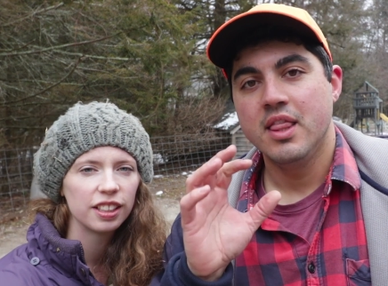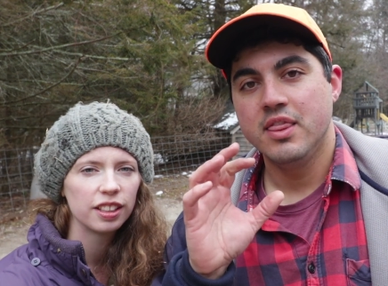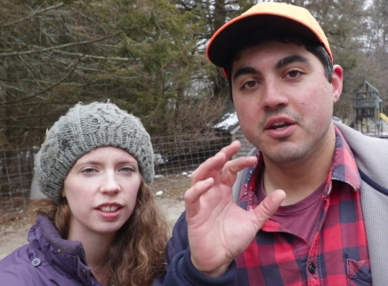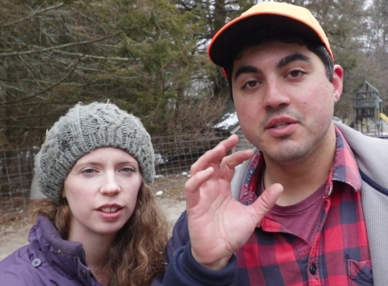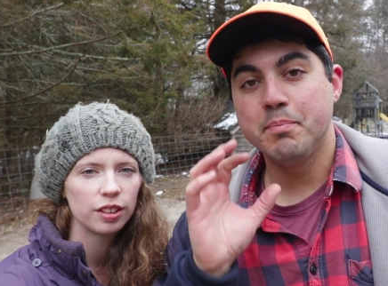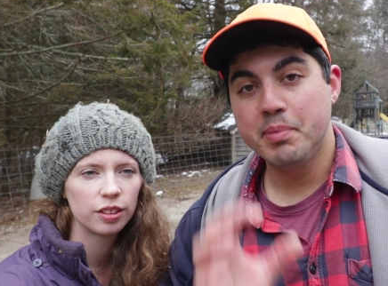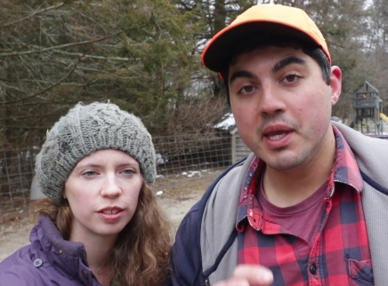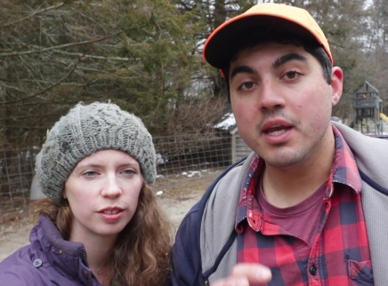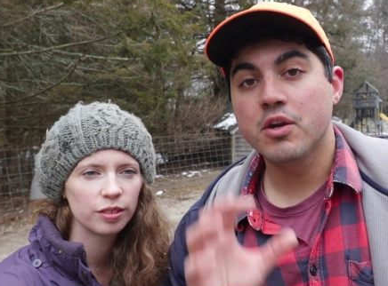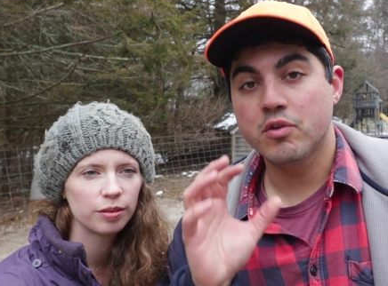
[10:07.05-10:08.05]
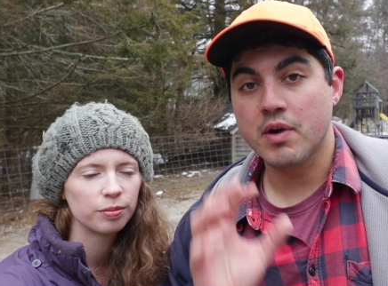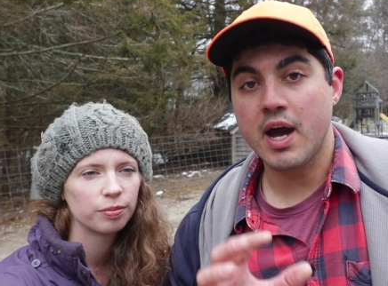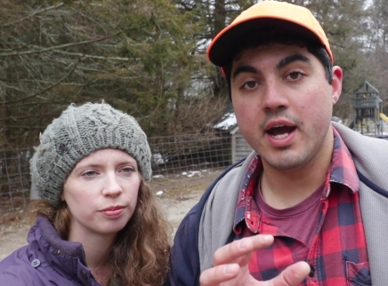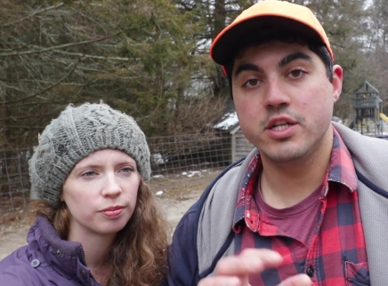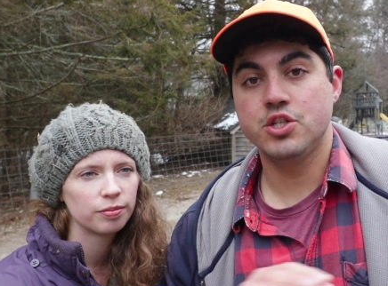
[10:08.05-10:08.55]
Speaker 1: there's a big
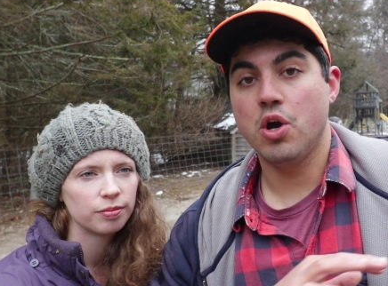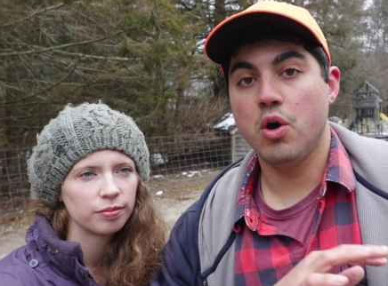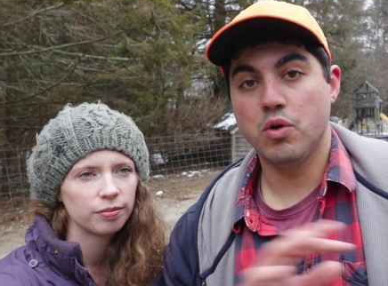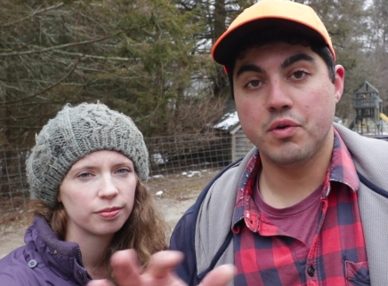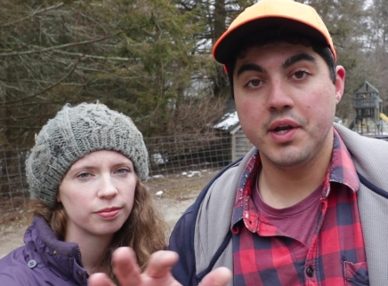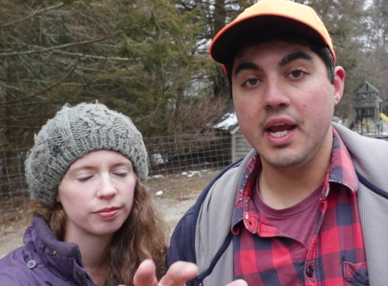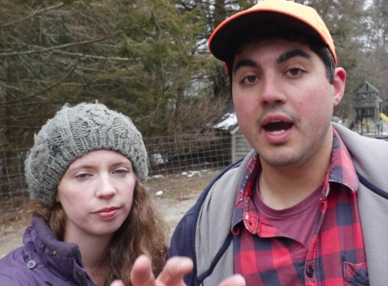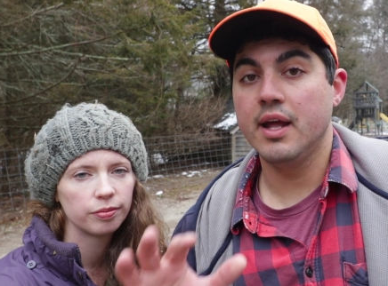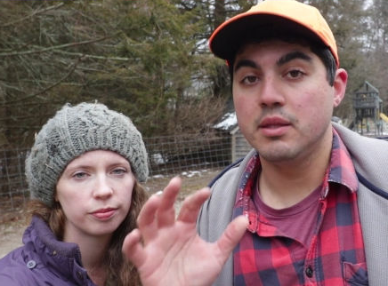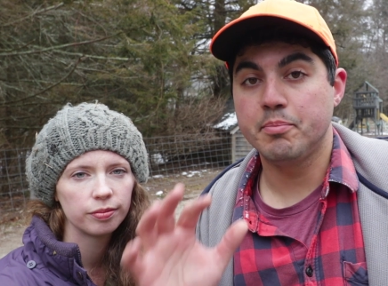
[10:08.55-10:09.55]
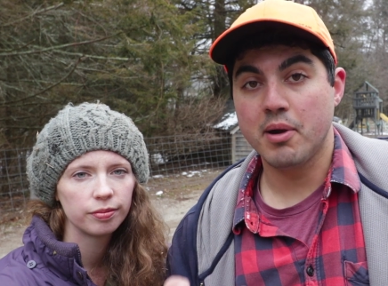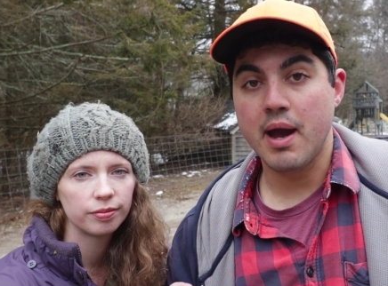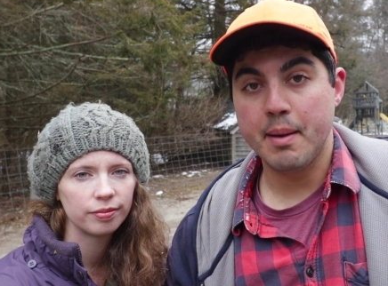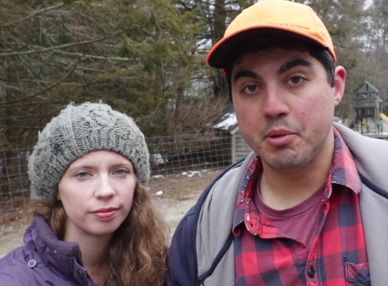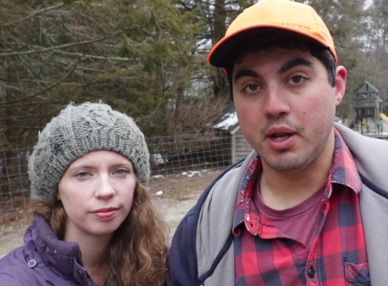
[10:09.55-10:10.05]
garage already on the
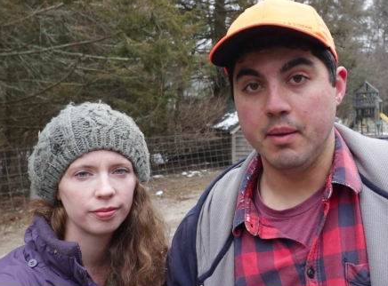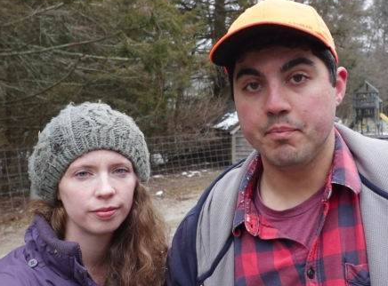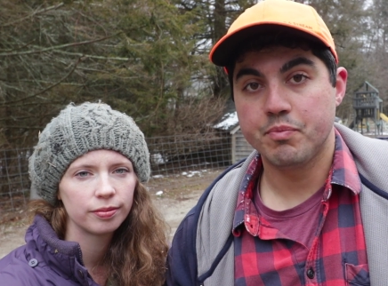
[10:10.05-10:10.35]
property.